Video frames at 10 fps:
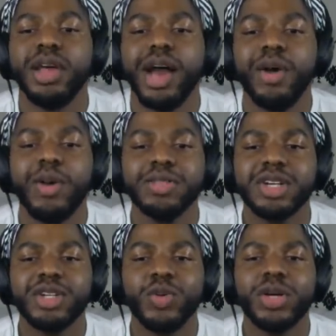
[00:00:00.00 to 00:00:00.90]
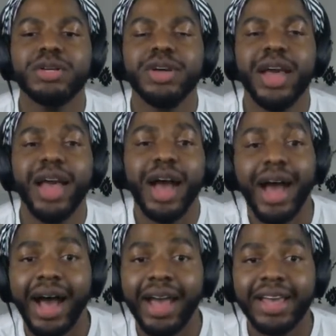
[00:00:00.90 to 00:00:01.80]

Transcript: How old are you, Will? I